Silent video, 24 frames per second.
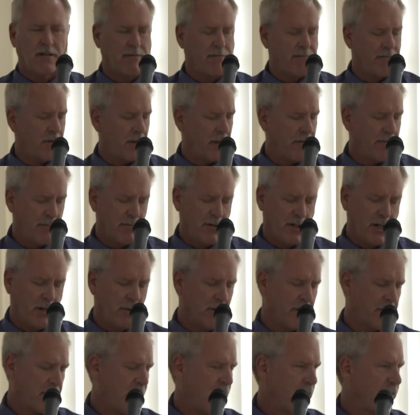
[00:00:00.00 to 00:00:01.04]
very familiar
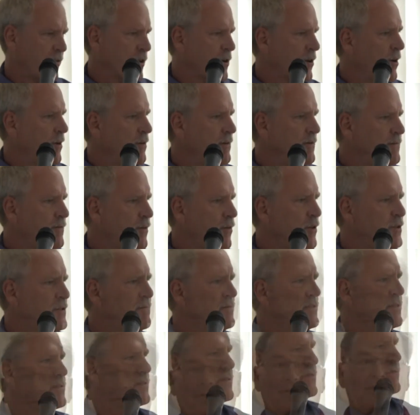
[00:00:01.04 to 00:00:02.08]
with all of the code
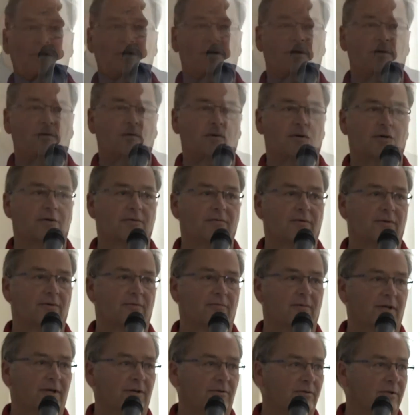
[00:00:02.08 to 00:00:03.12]
enforcements. Uh, worked with the
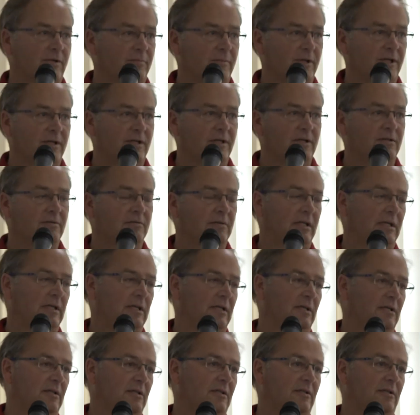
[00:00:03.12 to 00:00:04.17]
rental committee.
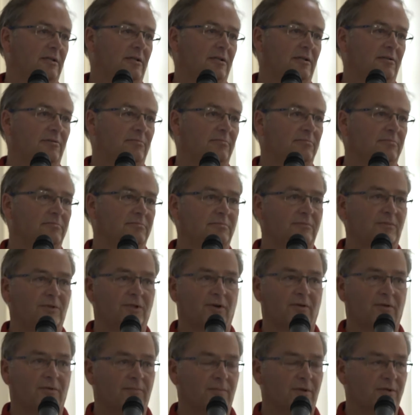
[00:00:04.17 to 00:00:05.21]
Um,
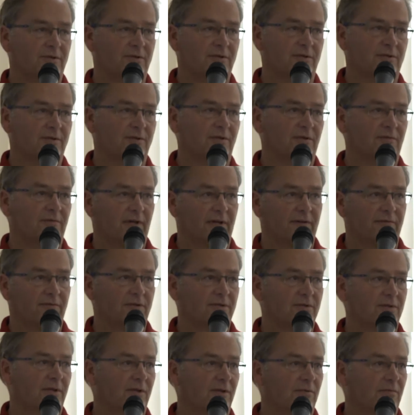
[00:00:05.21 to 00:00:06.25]
know the business of
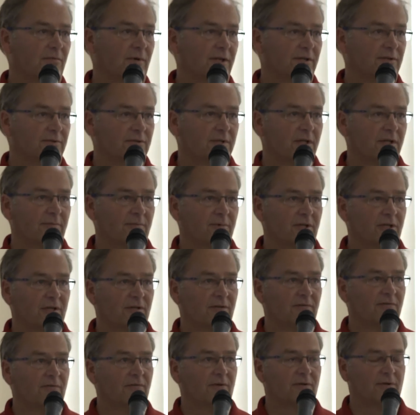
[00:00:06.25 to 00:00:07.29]
obviously the rentals coming
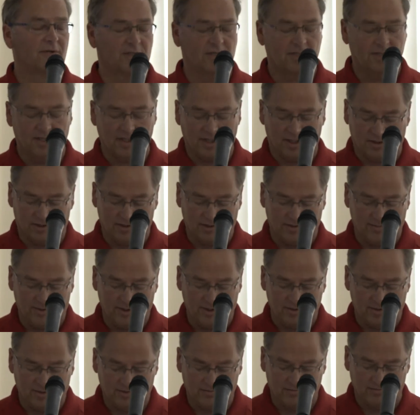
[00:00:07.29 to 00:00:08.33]
in for the Key Colony
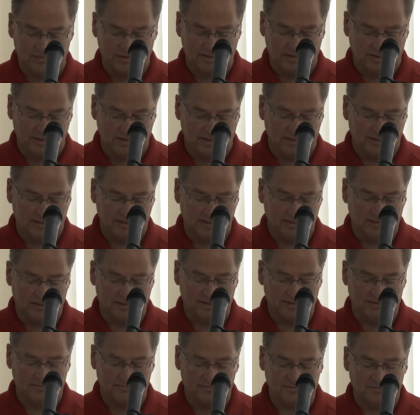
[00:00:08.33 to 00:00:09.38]
Beach.
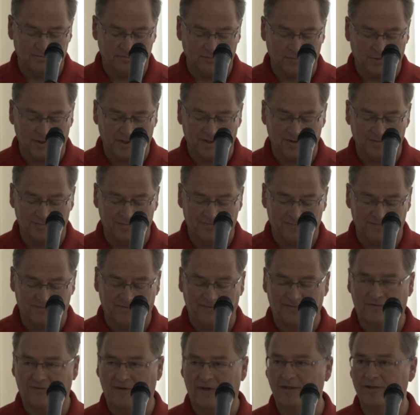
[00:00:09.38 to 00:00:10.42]
Um, one of the
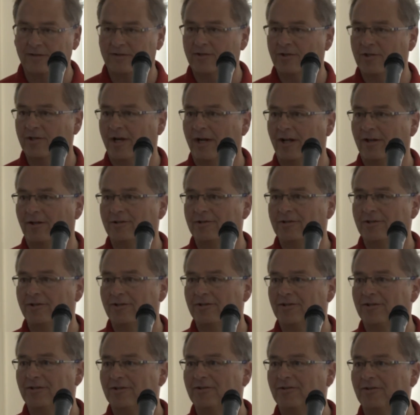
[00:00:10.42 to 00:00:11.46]
funnest
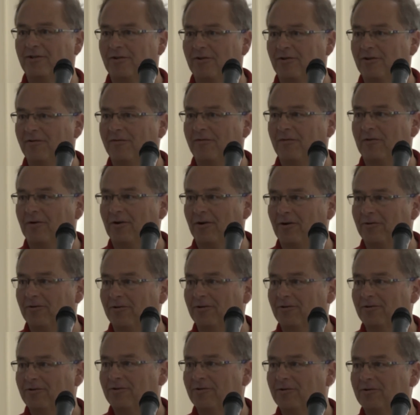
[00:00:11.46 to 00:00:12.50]
challenges is thirty-four
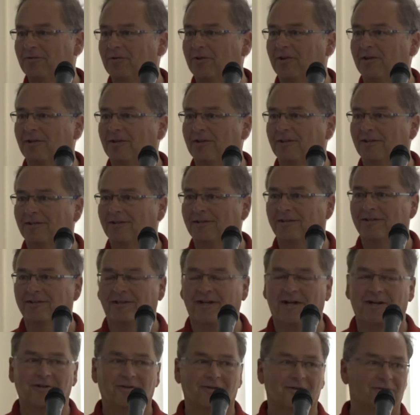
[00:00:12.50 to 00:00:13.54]
owners within the
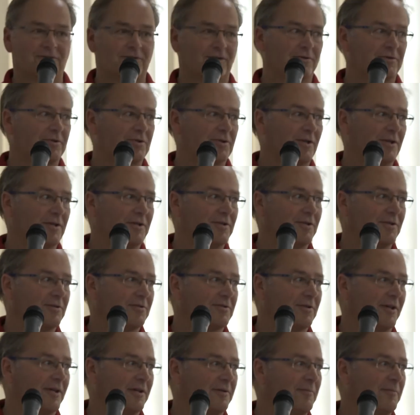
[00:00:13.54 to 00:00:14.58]
condo association trying to